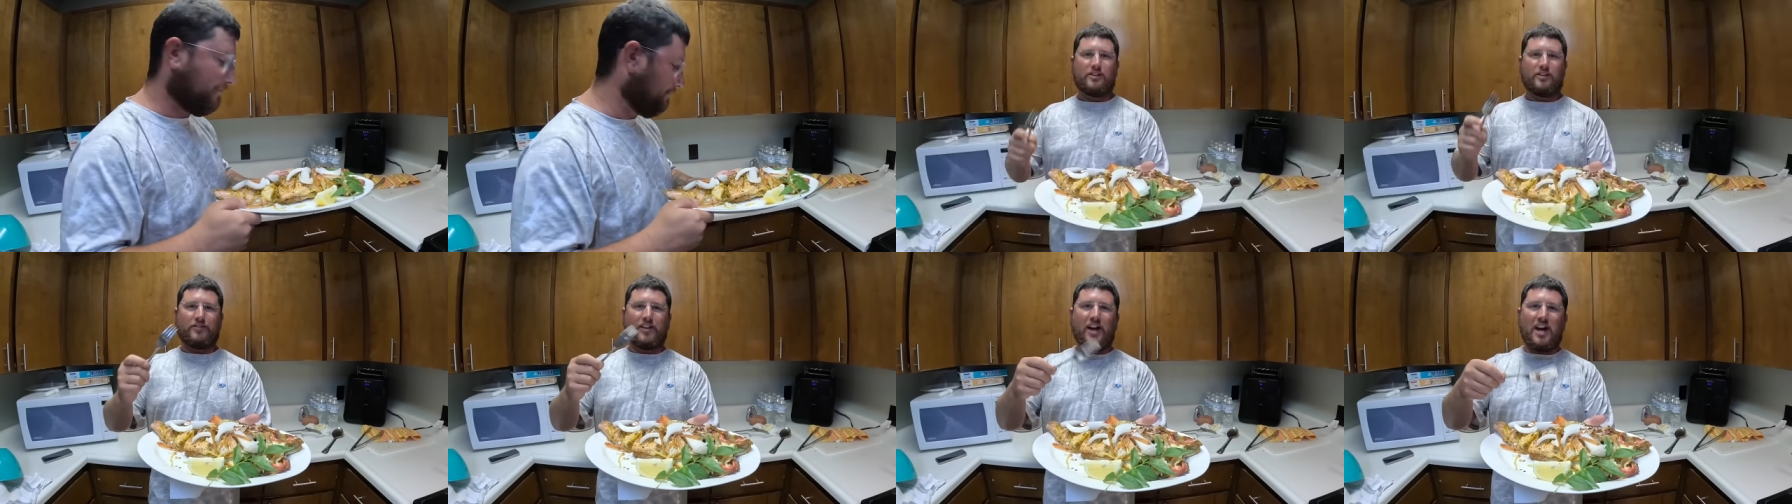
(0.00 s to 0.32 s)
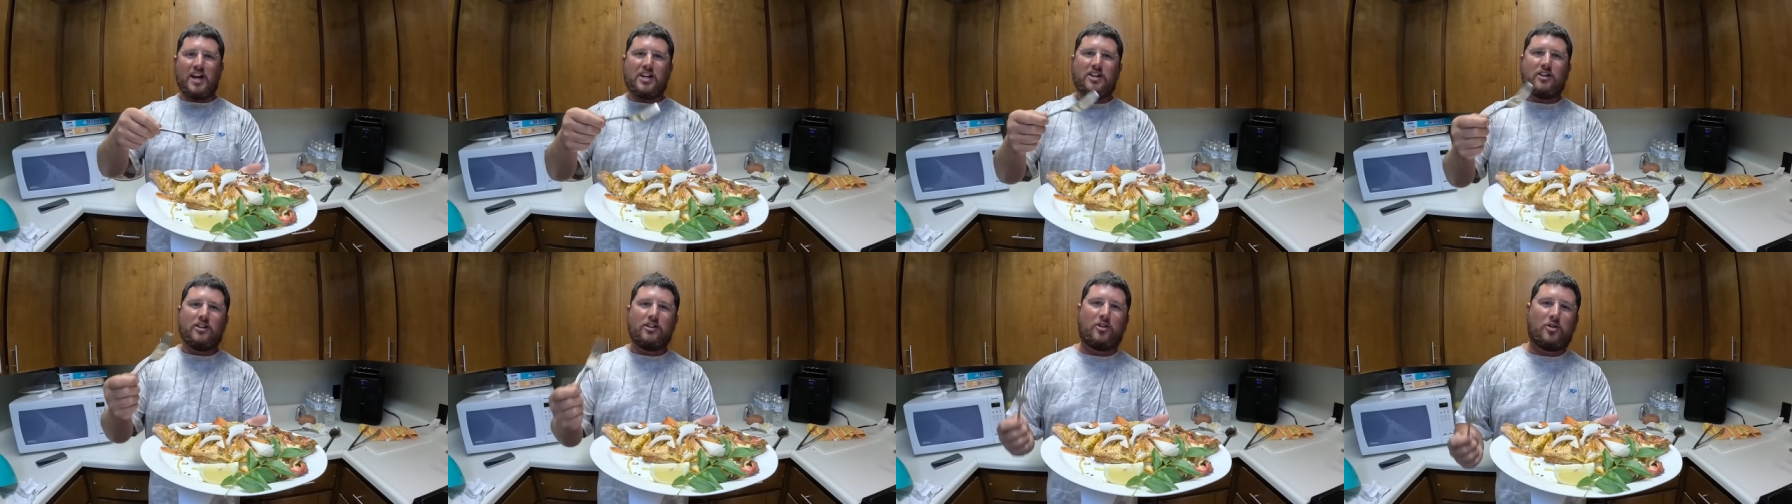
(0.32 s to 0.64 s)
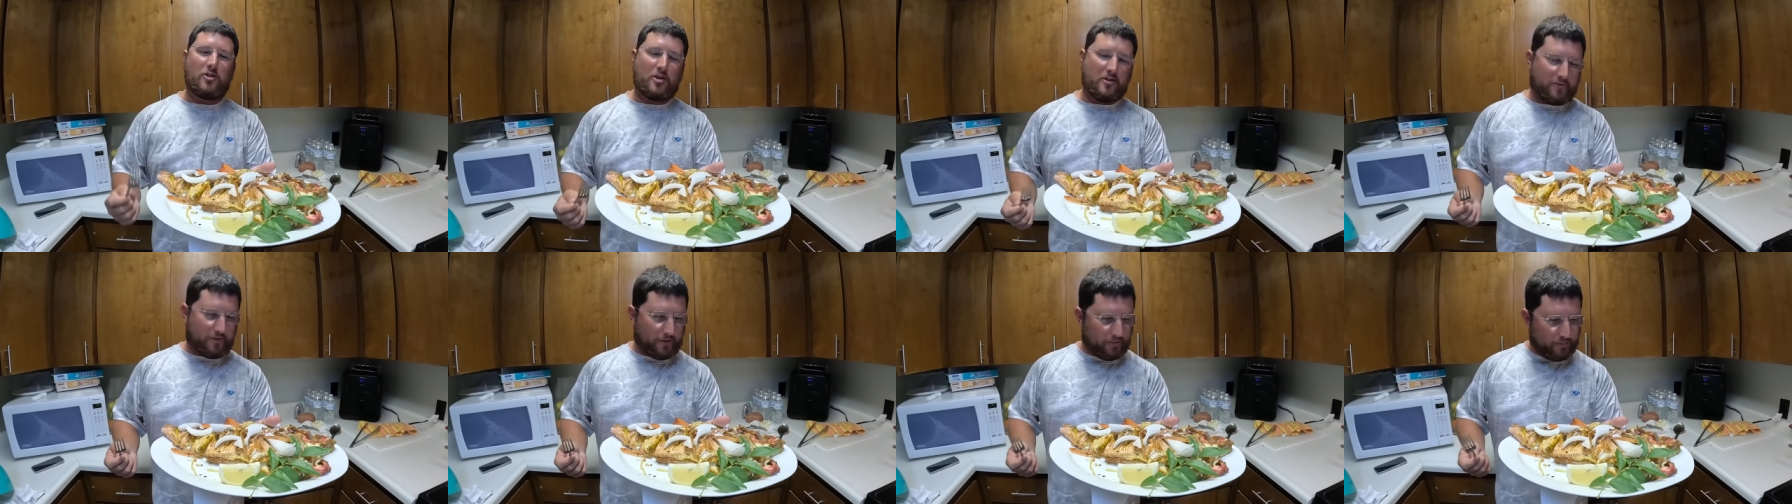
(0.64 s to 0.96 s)
So thank you,
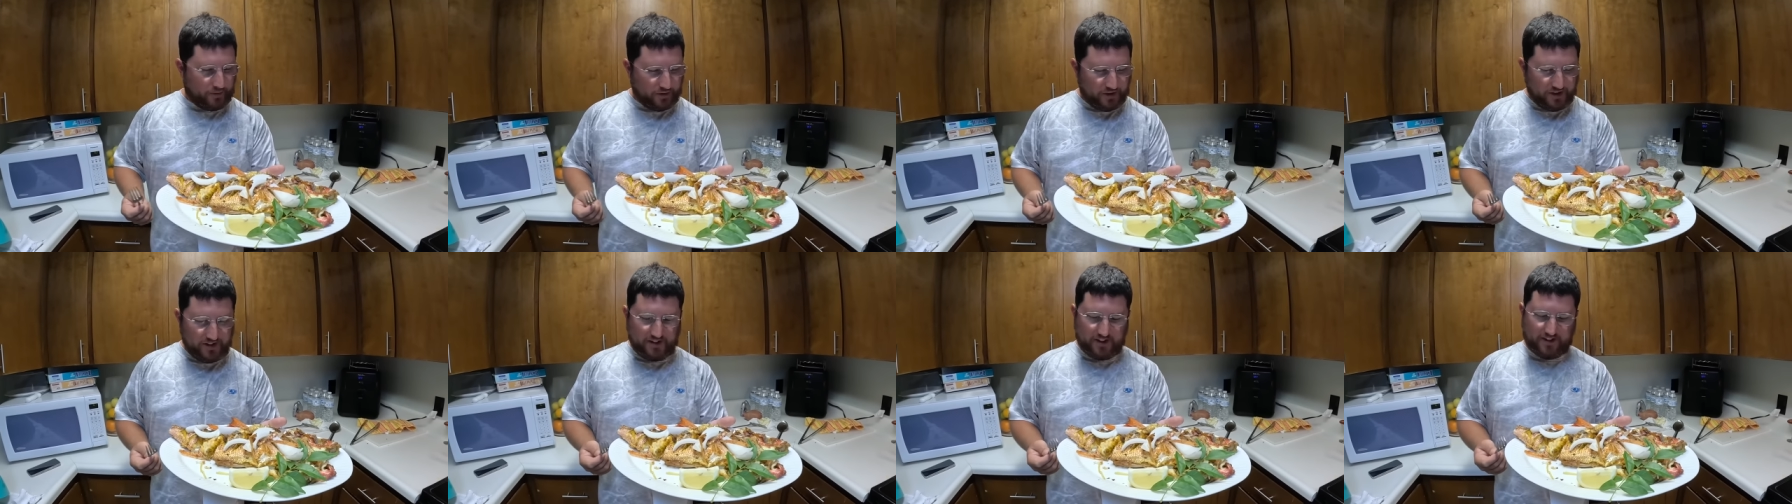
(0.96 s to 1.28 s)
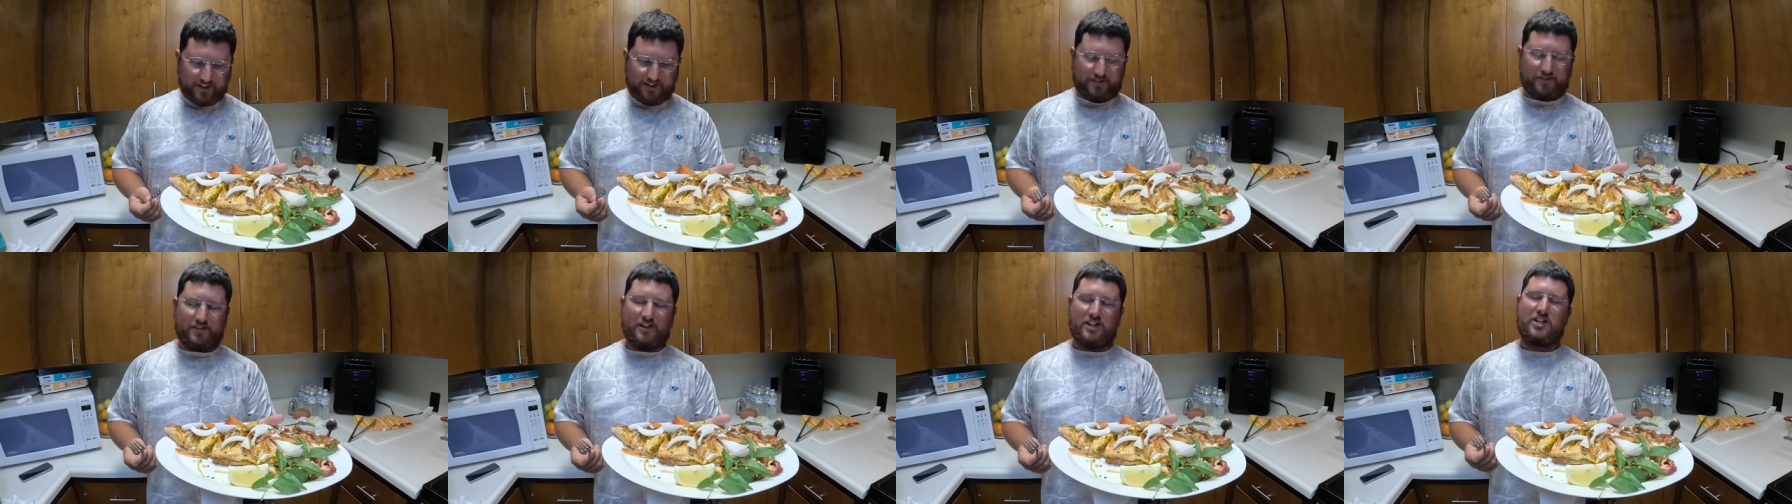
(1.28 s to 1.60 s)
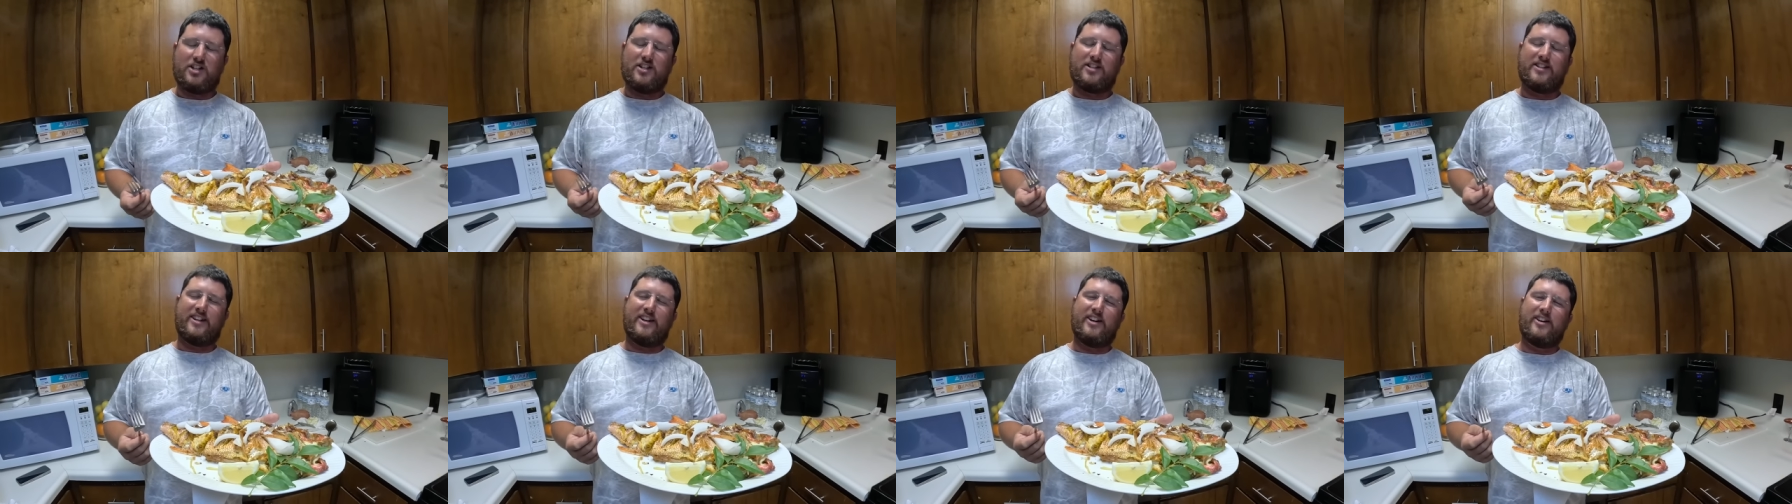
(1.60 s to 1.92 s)
Lord, for putting this
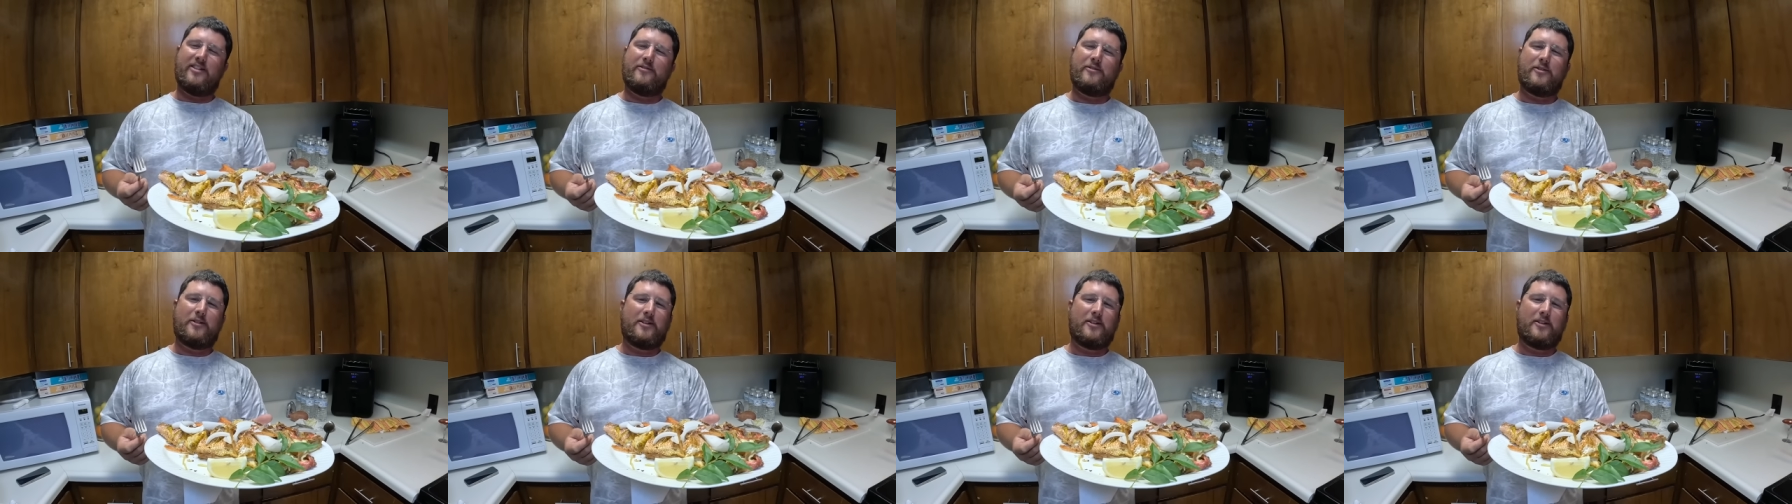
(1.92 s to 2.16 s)
fish there